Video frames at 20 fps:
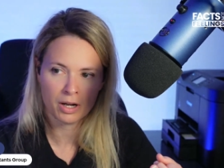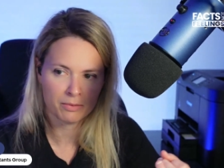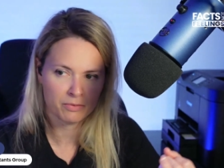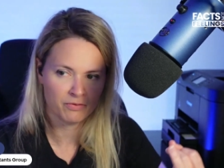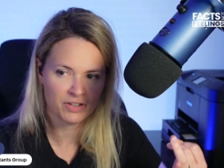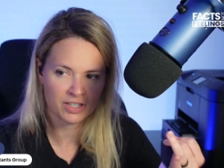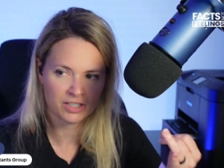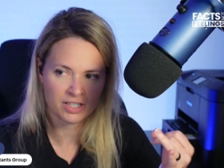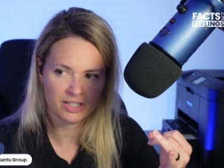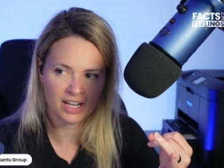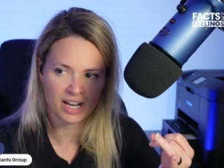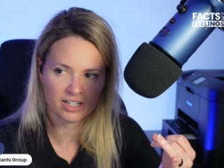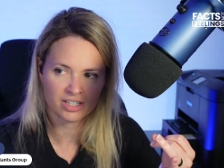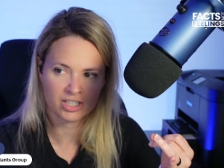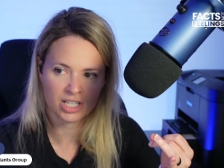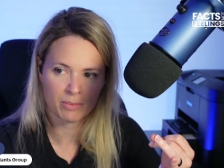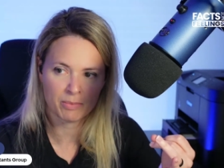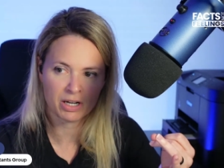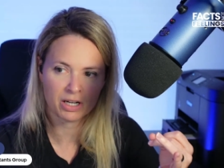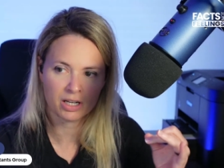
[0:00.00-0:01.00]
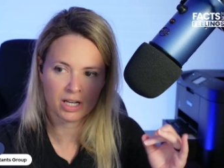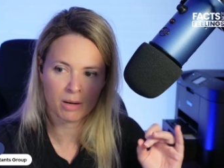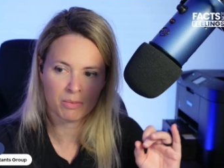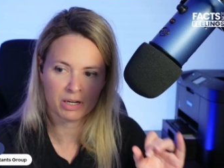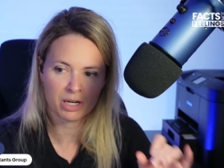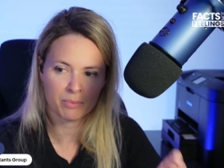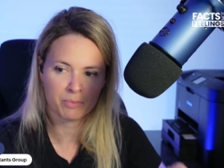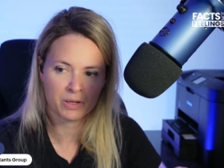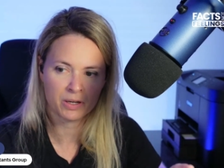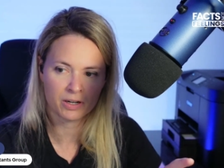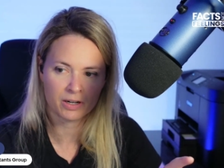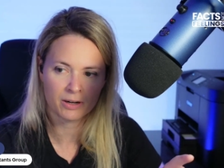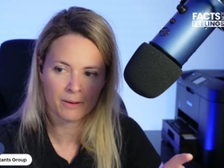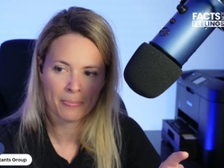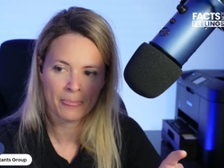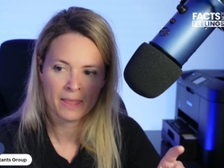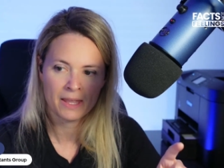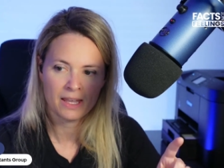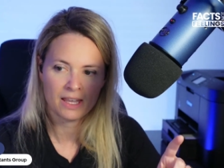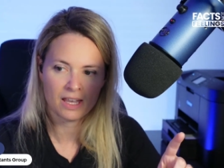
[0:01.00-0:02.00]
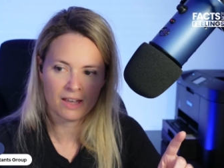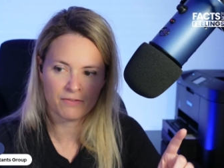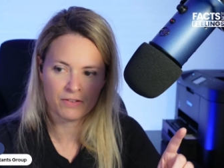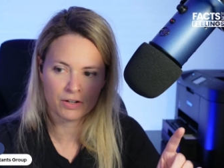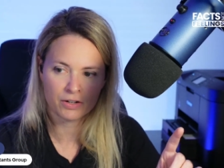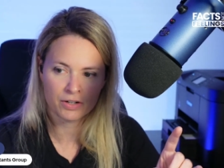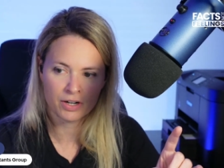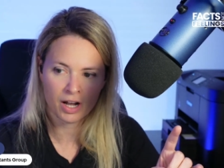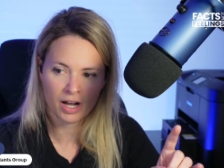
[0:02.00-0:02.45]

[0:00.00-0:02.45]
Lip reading: Vista Dash Summit coming up here. If you're